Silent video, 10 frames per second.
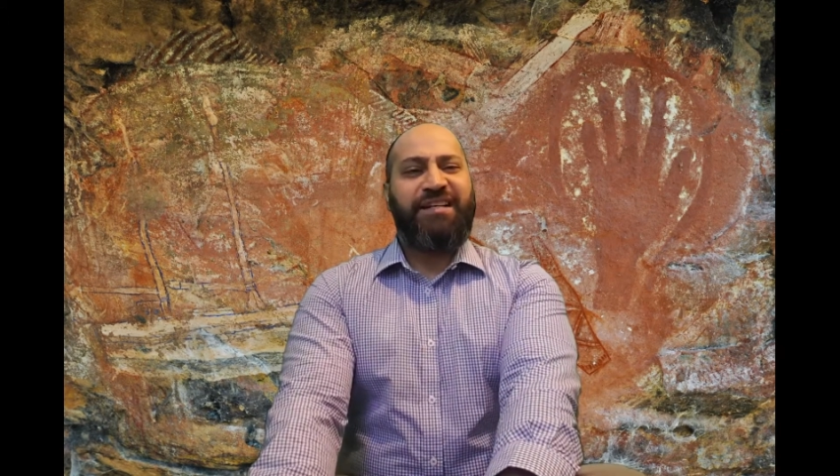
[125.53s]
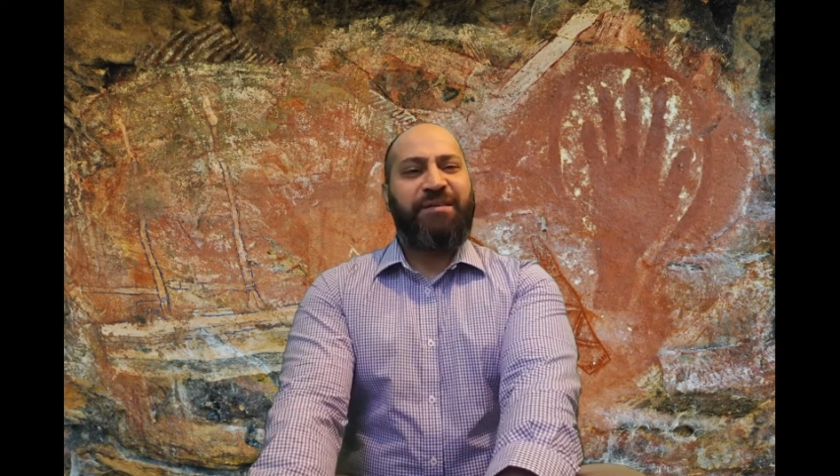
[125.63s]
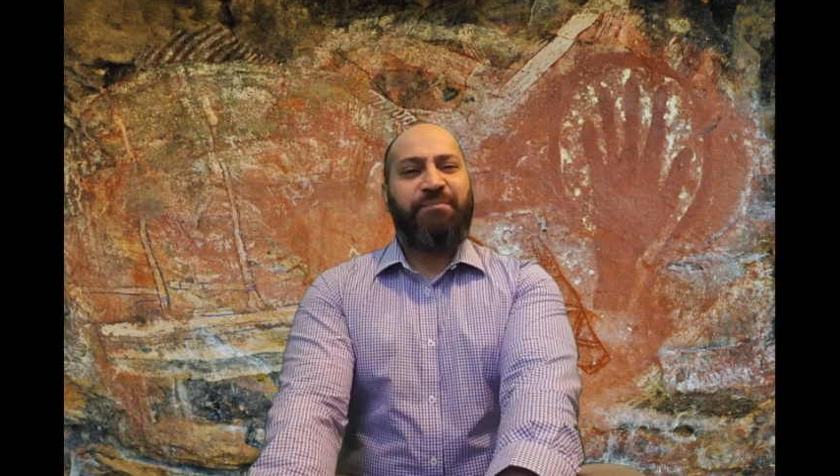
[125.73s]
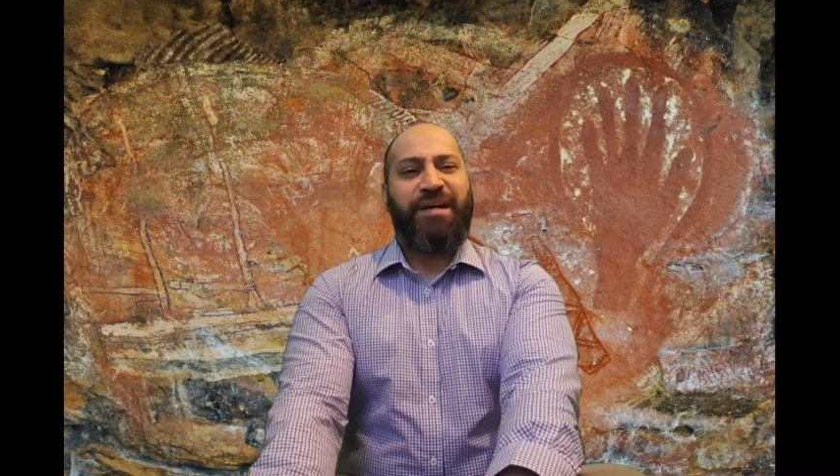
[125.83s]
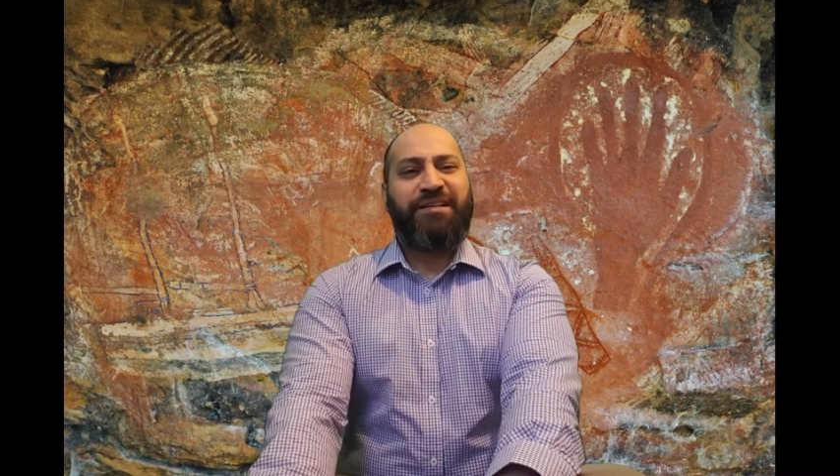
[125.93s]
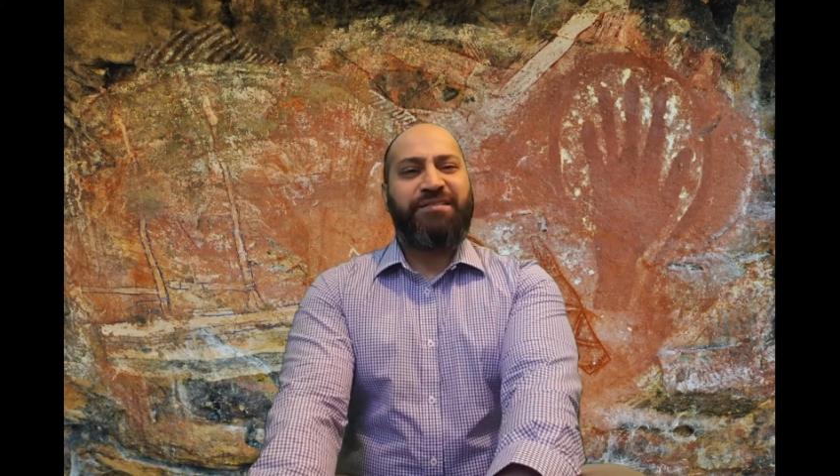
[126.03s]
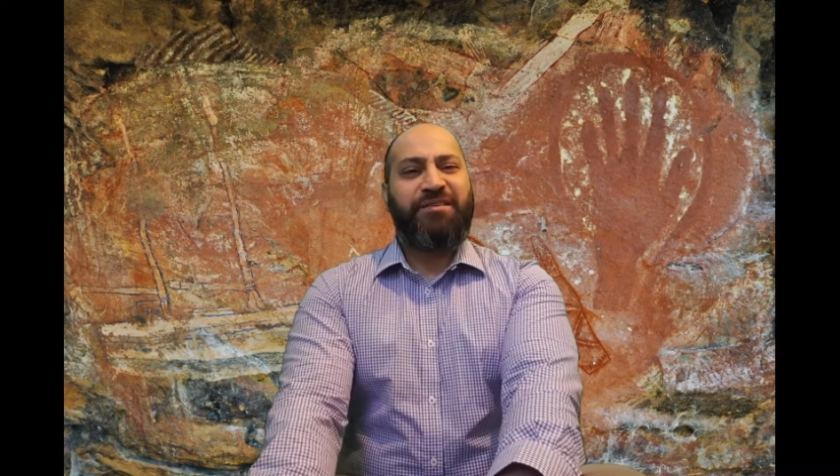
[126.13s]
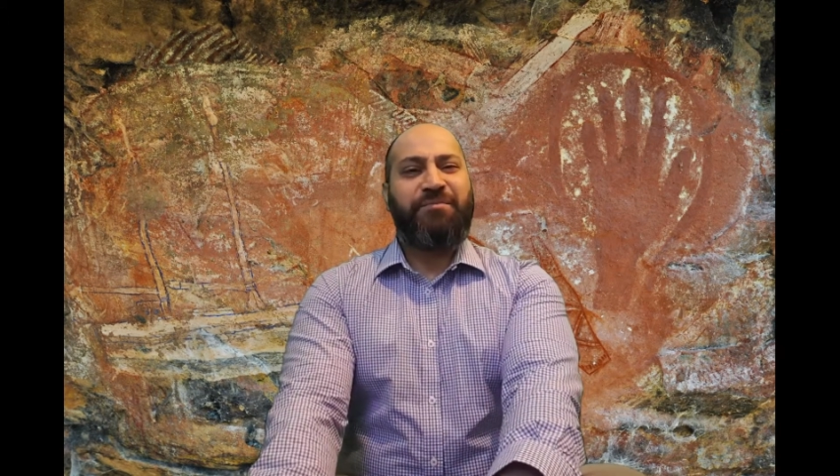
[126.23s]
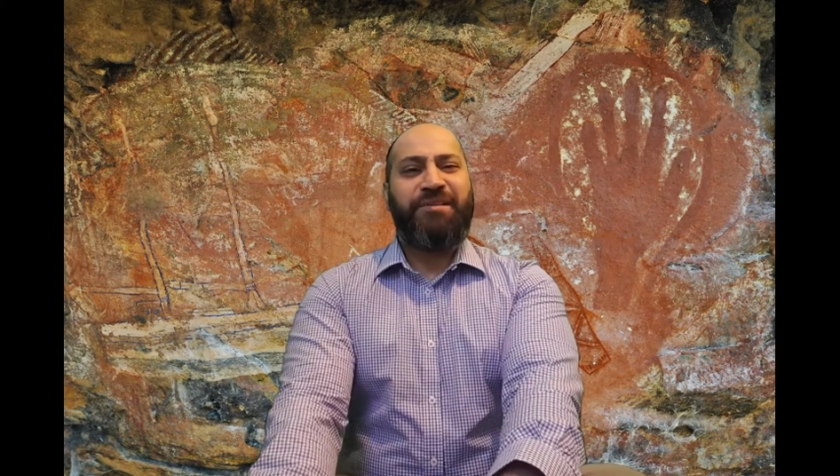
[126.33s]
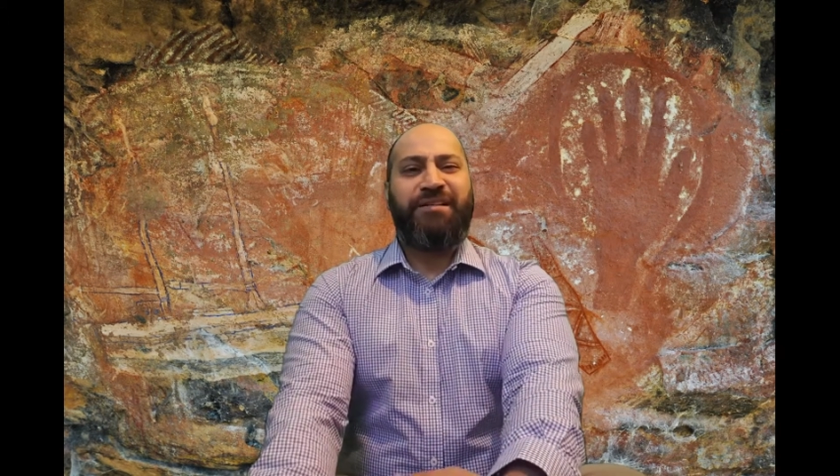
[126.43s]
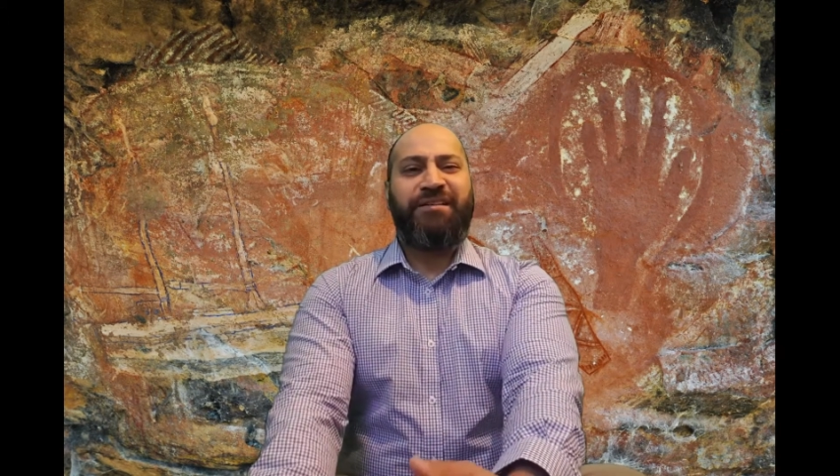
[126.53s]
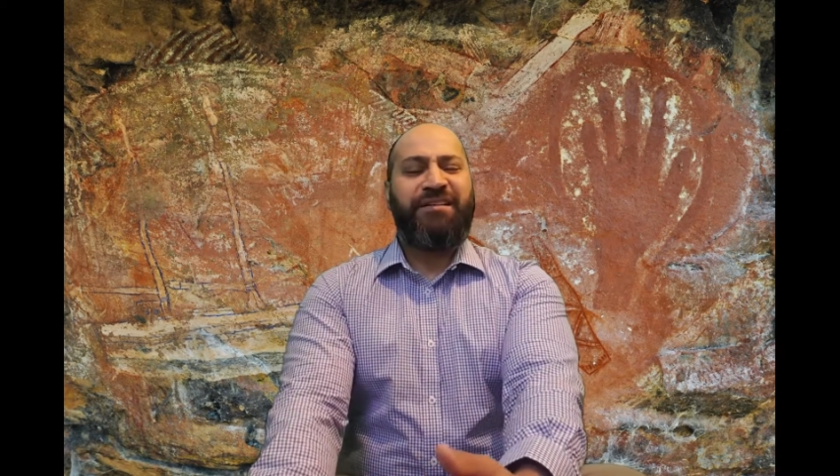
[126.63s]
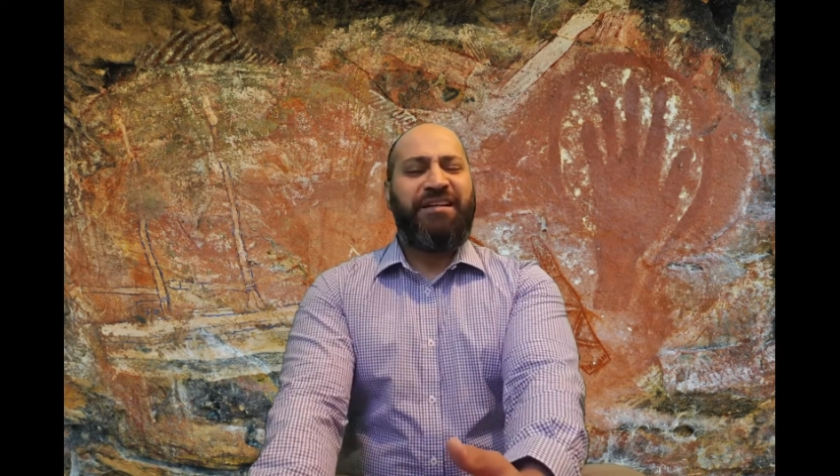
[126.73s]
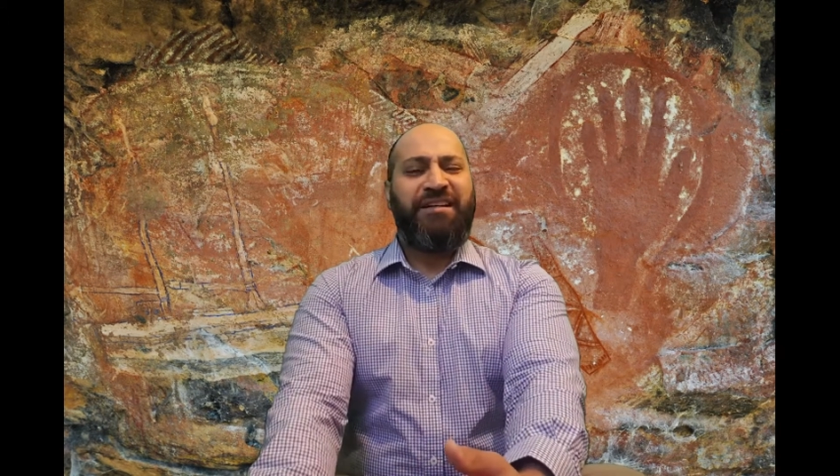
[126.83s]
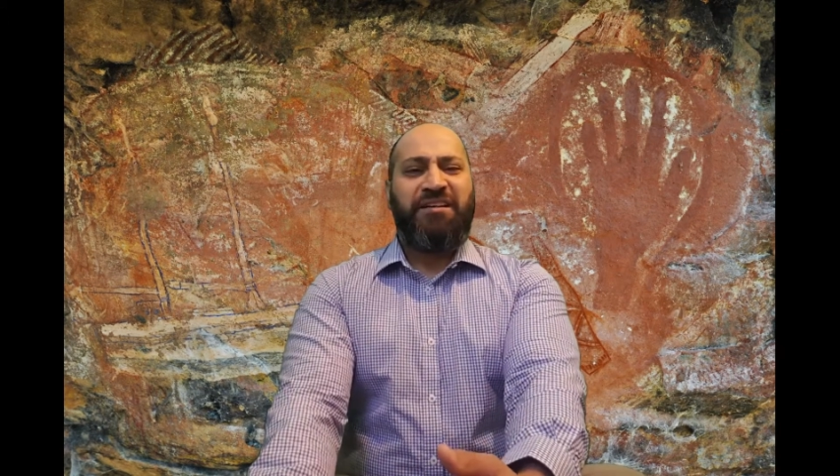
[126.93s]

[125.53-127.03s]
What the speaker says: date back so many,